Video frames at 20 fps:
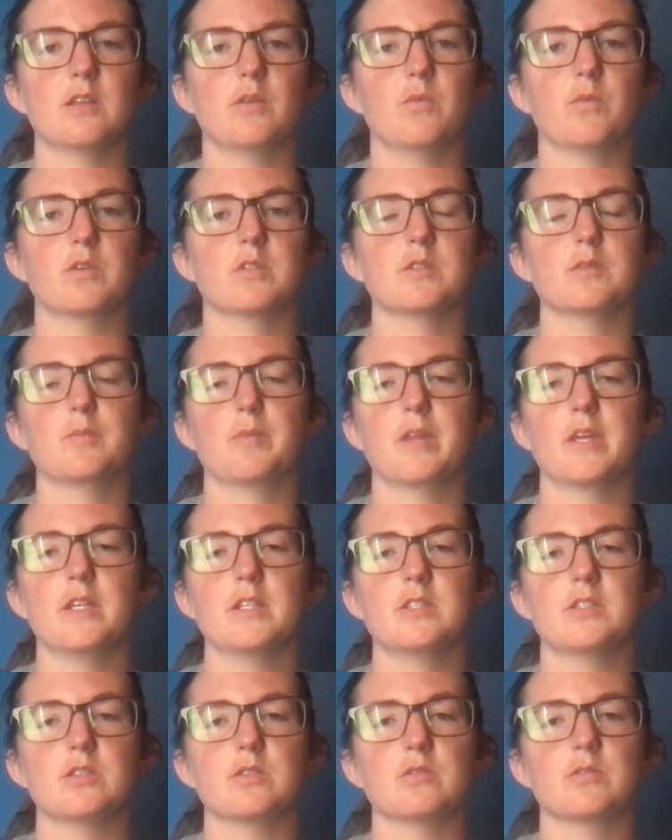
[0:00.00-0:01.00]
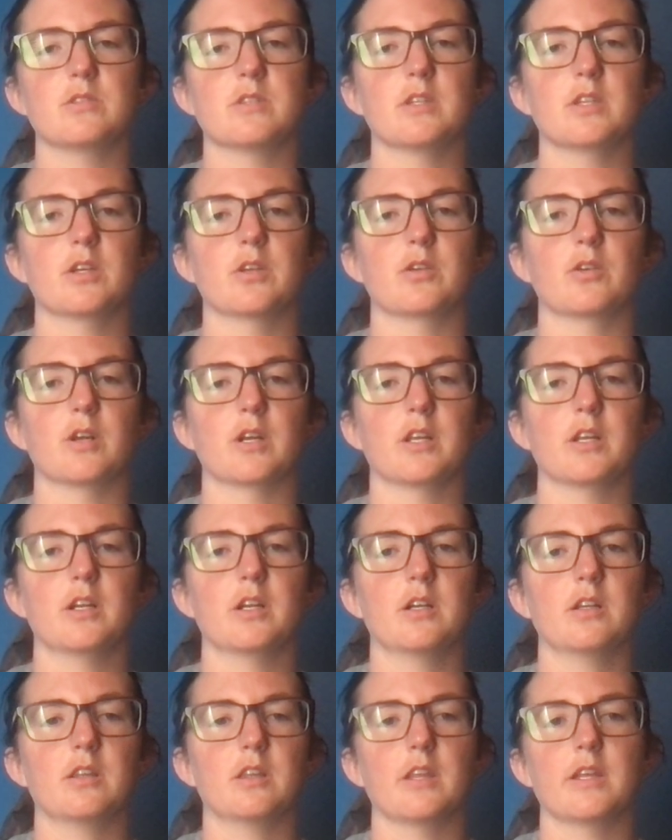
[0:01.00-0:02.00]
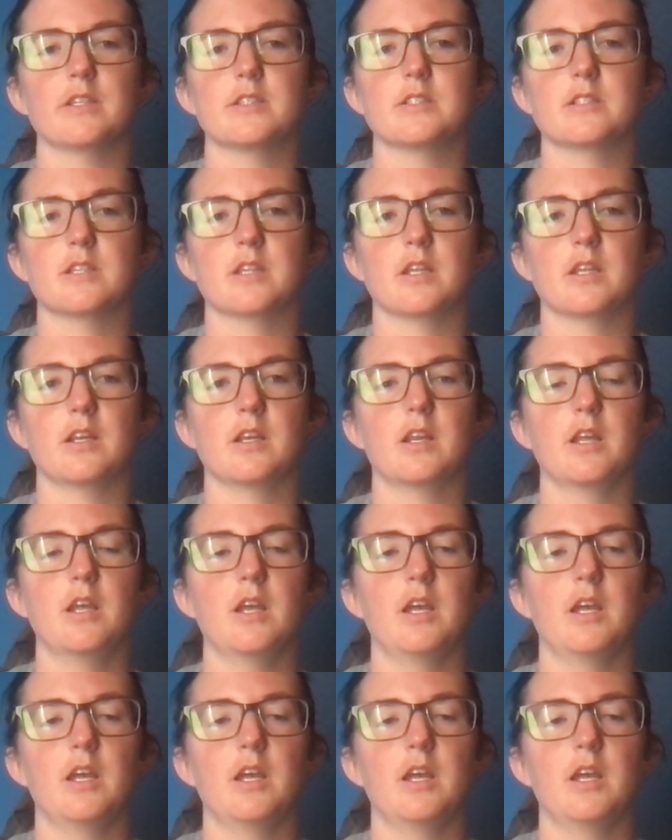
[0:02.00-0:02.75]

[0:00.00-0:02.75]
and ones place using the greater, less than,